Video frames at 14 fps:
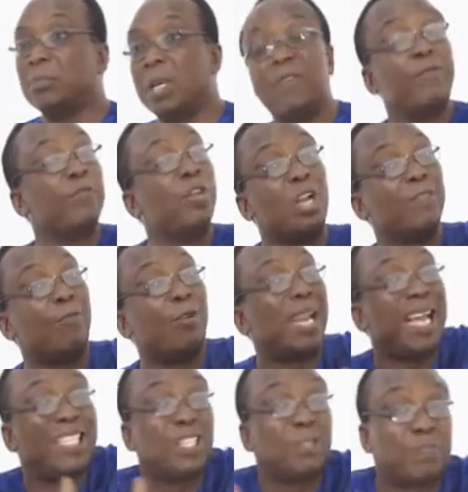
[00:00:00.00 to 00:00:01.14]
If you don't even
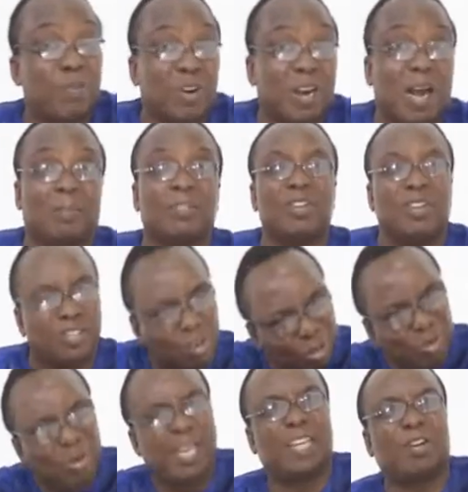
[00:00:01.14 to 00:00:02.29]
like this program, just
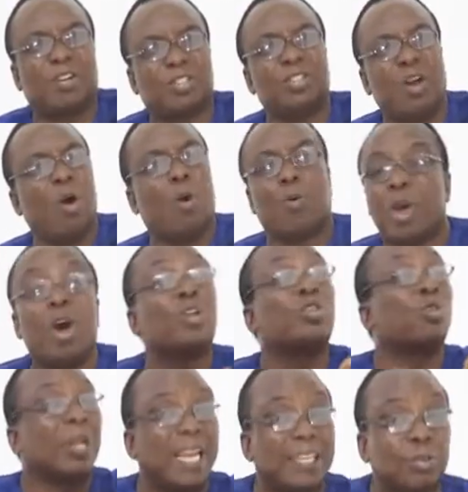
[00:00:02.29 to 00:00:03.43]
also let us know. We
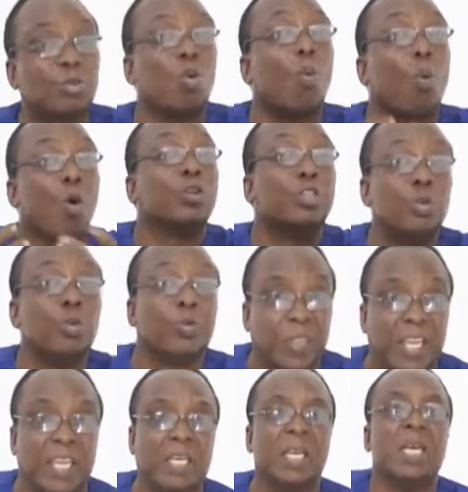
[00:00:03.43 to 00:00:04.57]
also like to know what you
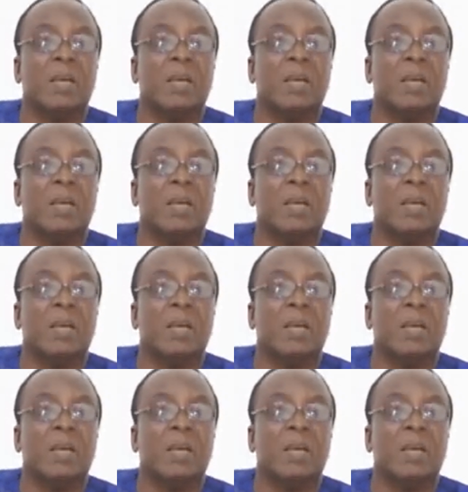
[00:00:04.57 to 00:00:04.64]
think.